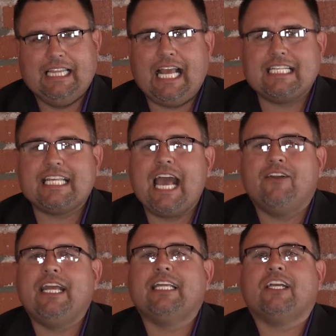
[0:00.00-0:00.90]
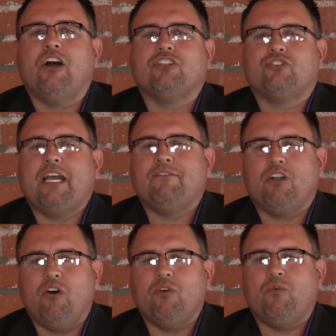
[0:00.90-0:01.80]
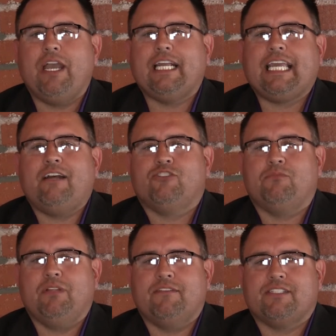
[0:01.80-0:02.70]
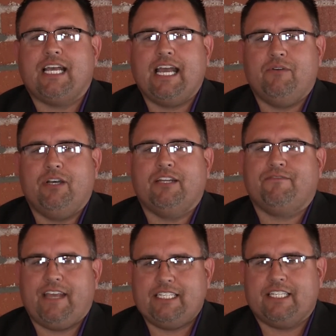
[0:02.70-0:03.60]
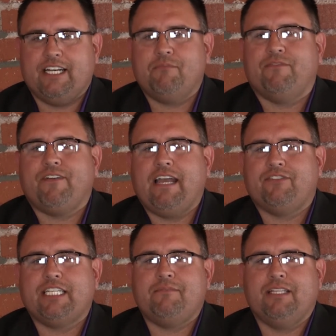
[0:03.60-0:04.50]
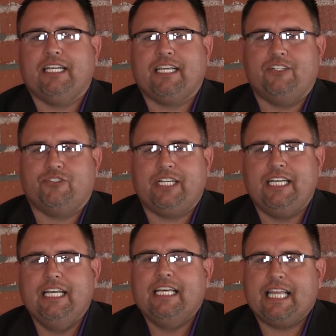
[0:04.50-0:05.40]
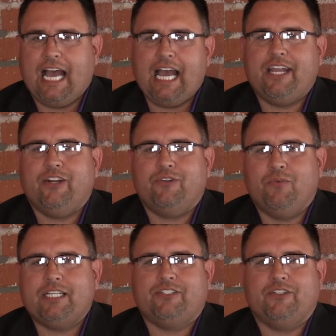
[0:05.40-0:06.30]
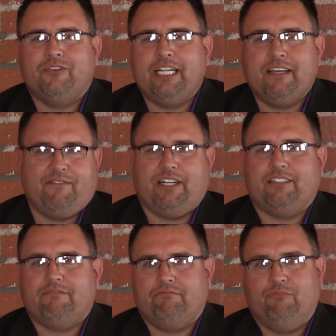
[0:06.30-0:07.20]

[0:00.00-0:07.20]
Last Saturday, the Conqs traveled all the way to Council Bluffs, Iowa to face the number 5 team in the country, the Iron Western Reivers.